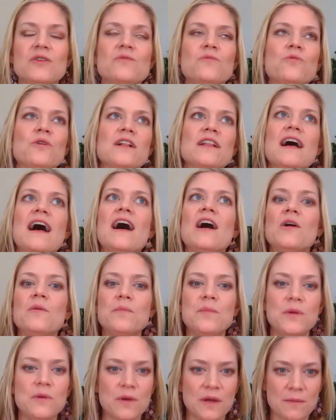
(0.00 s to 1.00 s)
will
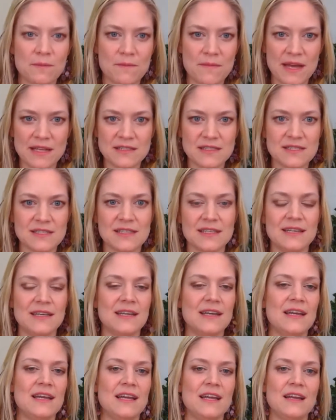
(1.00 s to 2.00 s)
help you
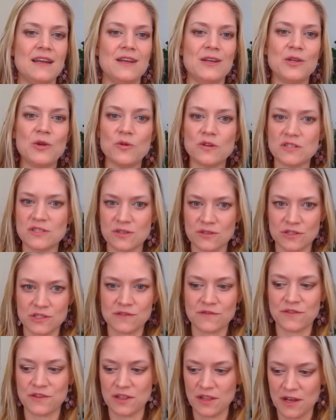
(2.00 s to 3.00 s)
immensely in your
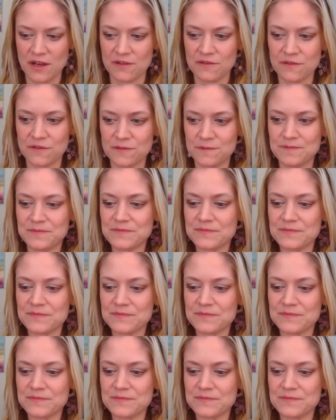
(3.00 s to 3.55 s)
search for love.